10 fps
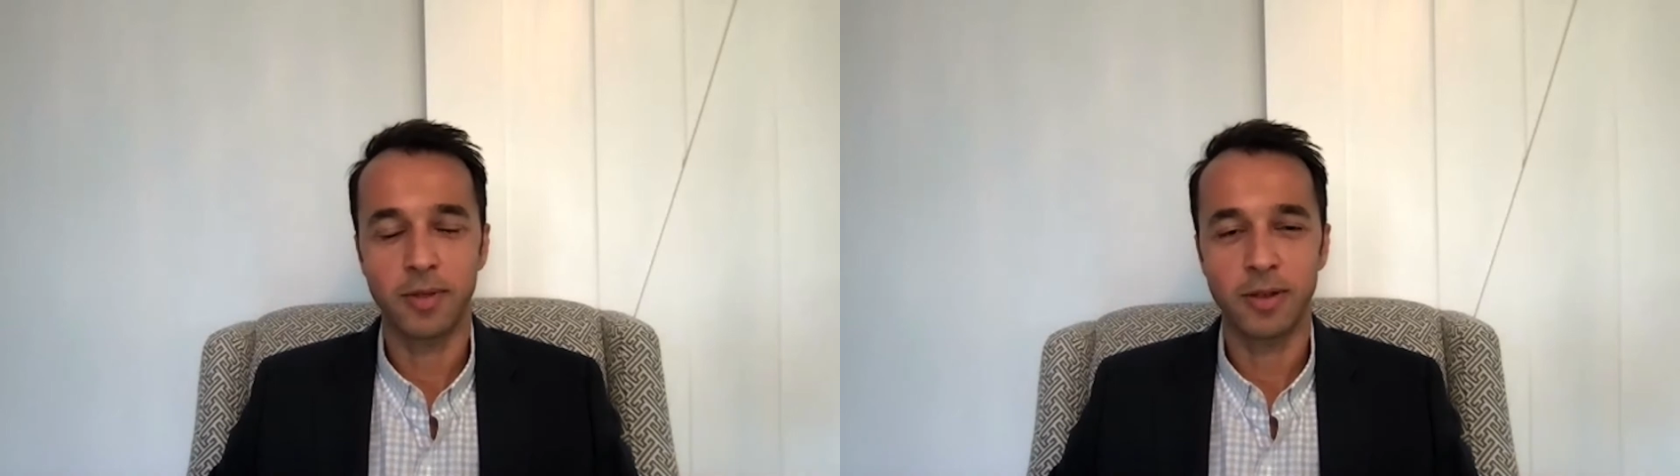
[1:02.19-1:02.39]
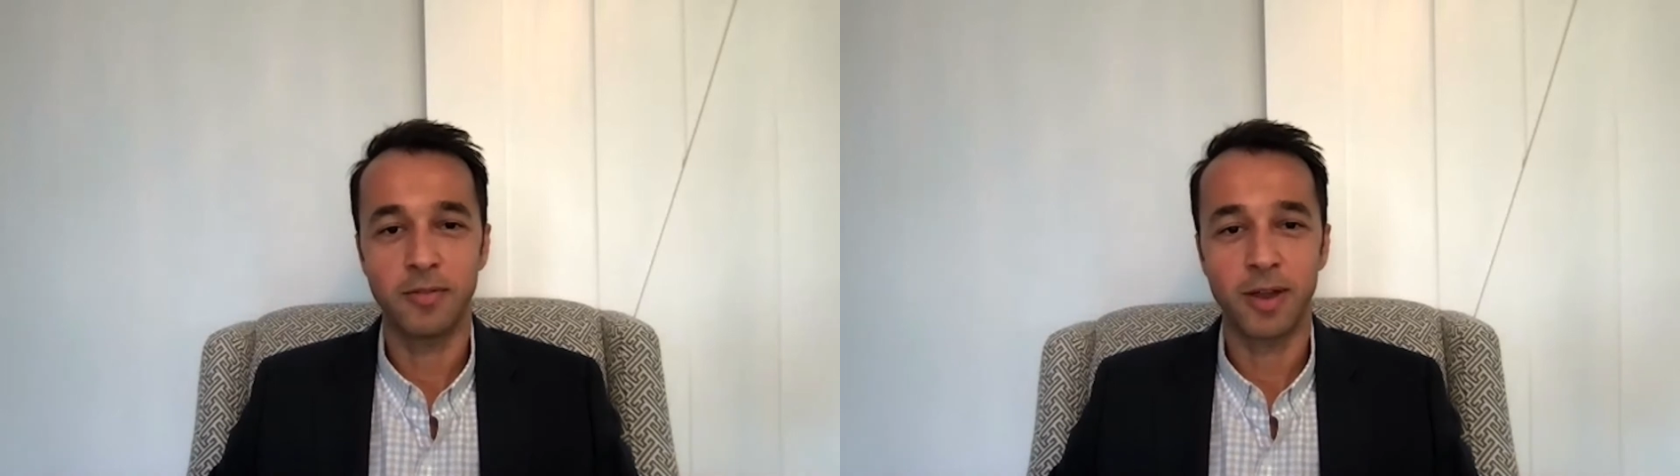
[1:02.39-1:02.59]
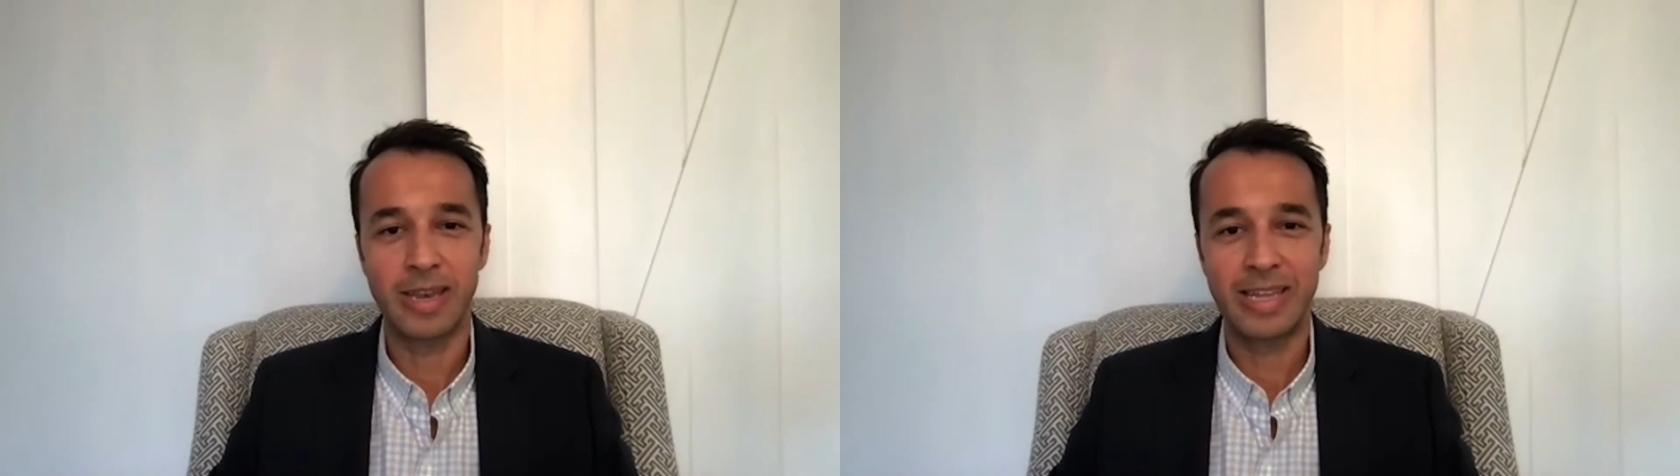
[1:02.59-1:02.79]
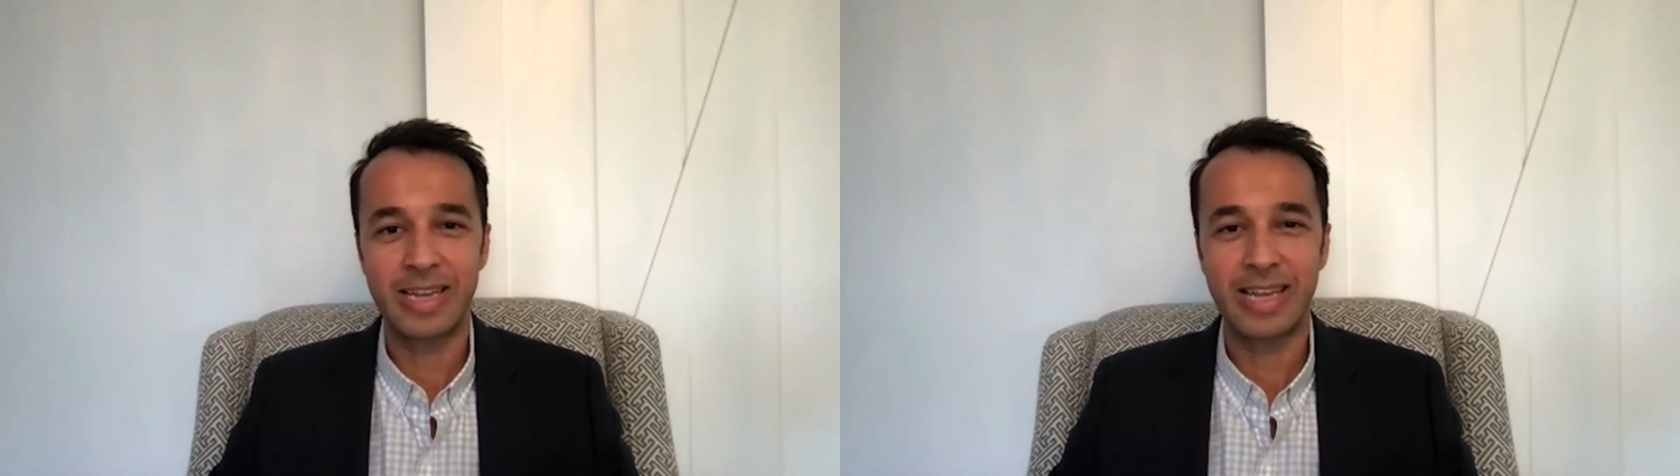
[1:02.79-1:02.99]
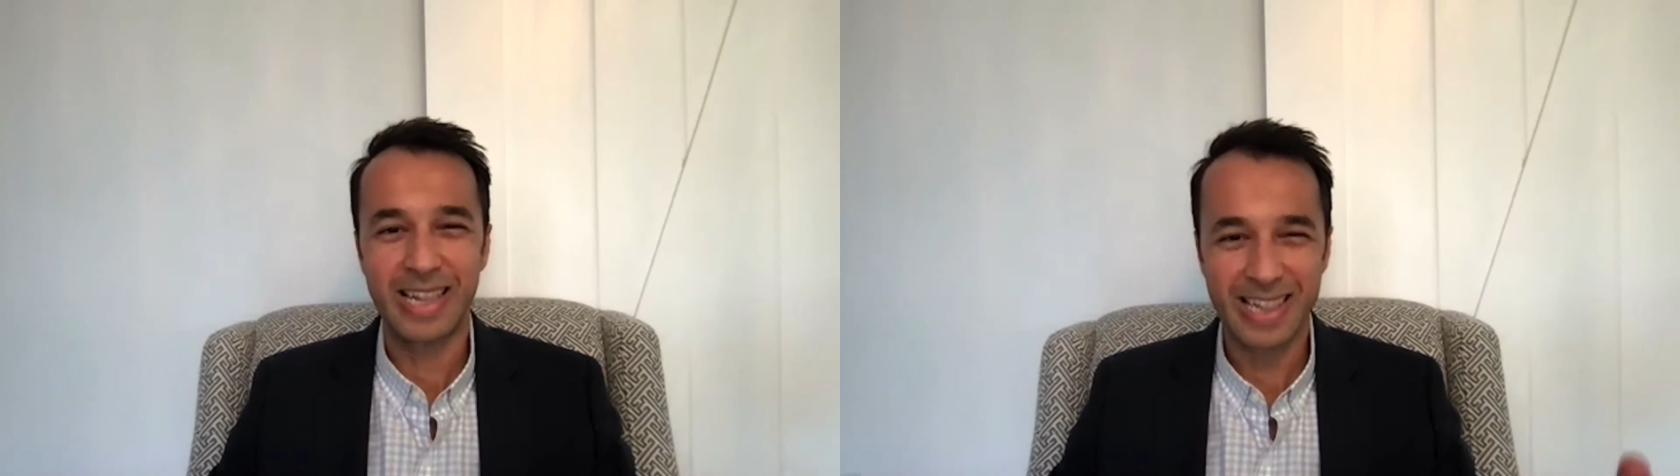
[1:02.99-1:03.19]

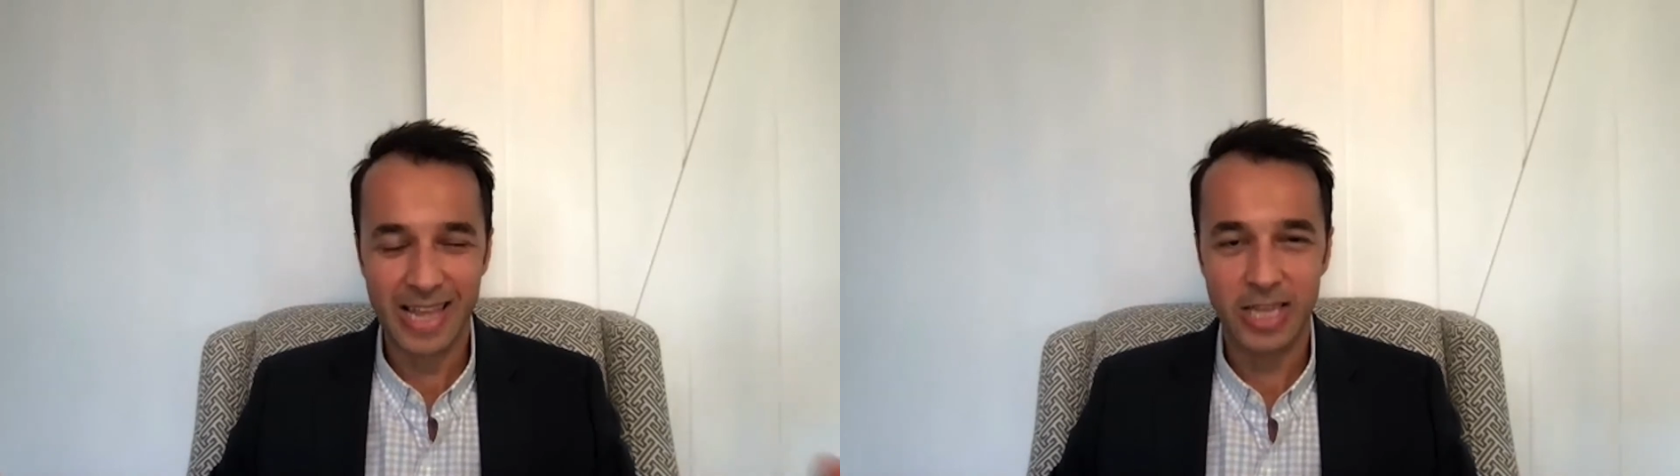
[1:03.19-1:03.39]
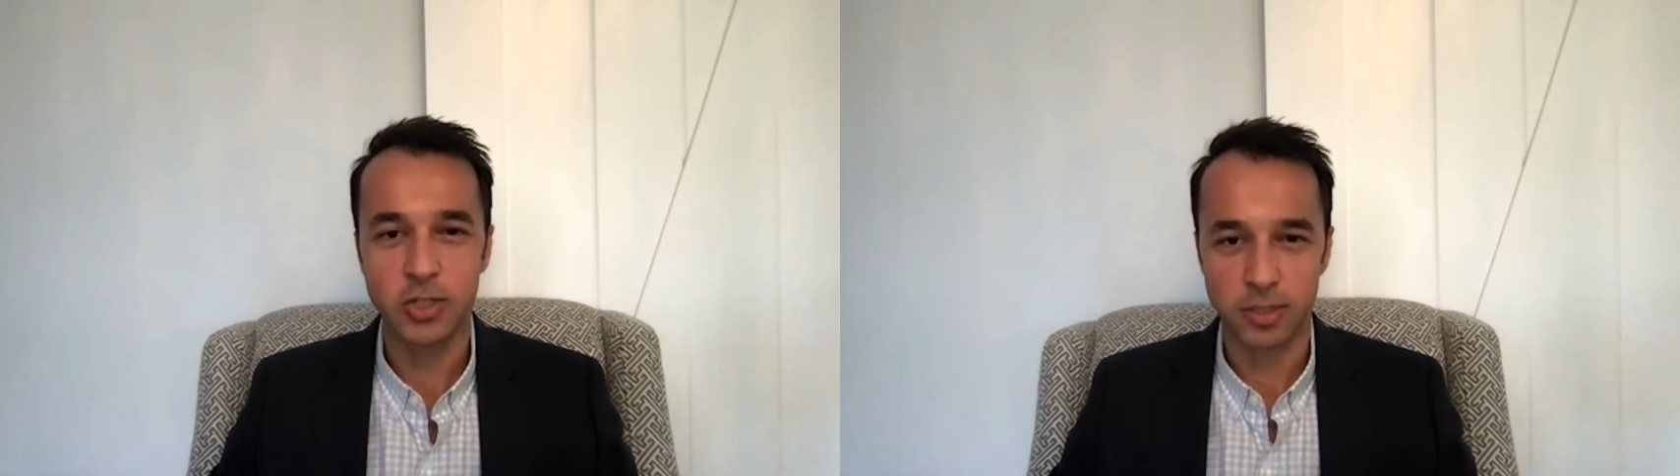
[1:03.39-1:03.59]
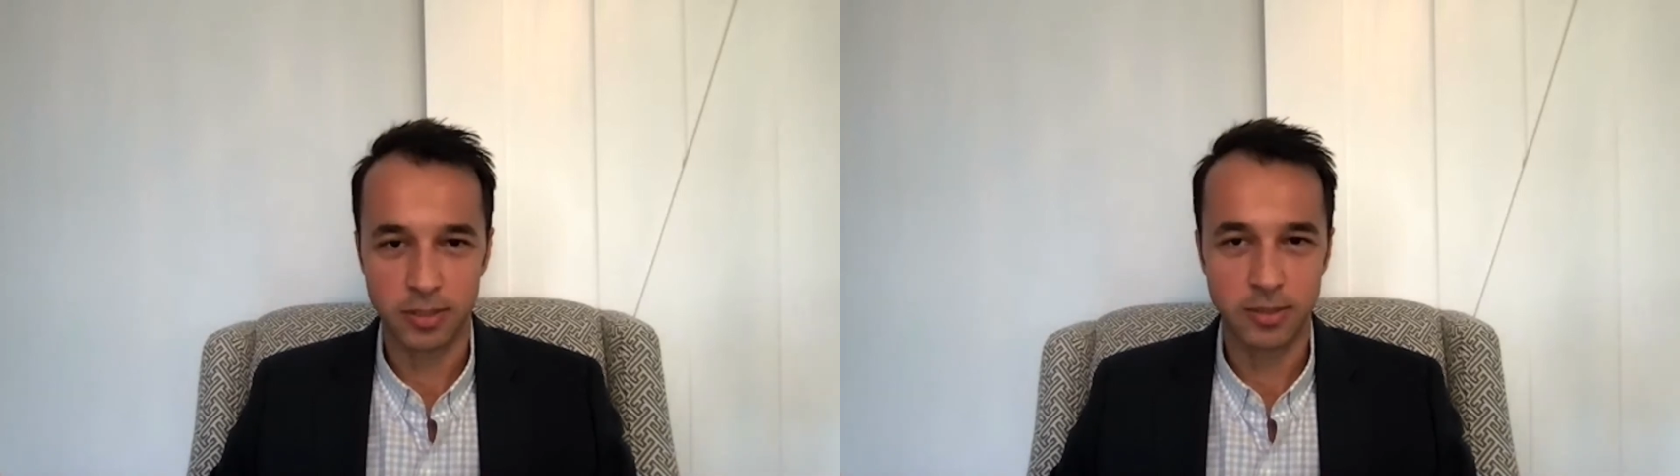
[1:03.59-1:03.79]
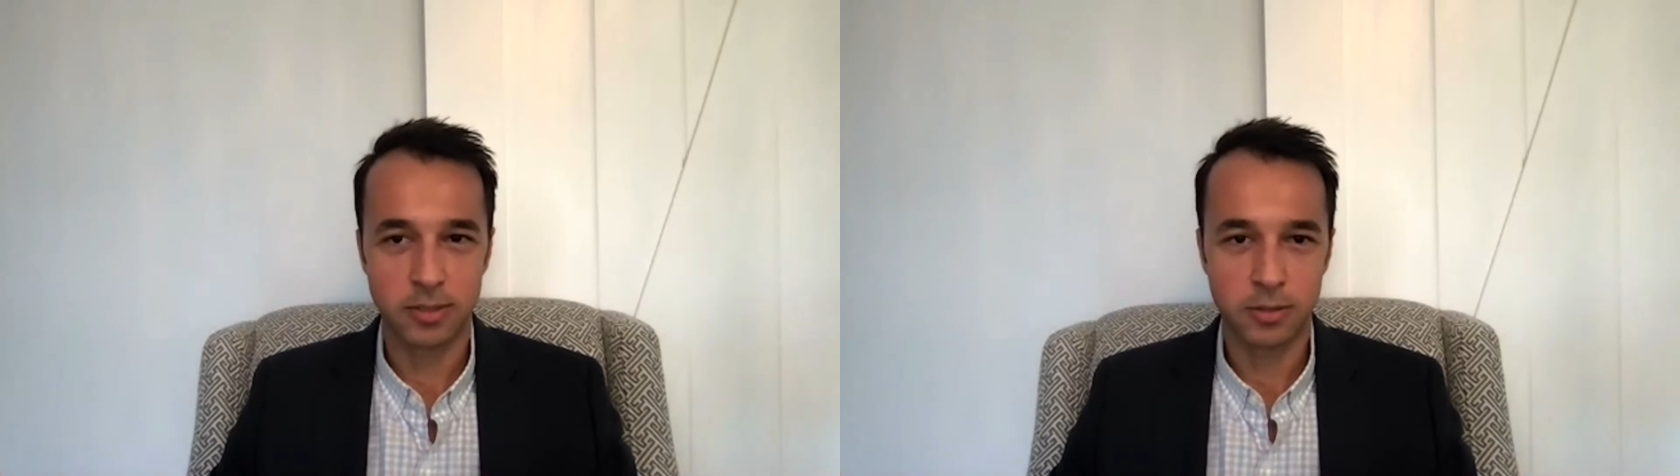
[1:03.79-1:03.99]
inviting legends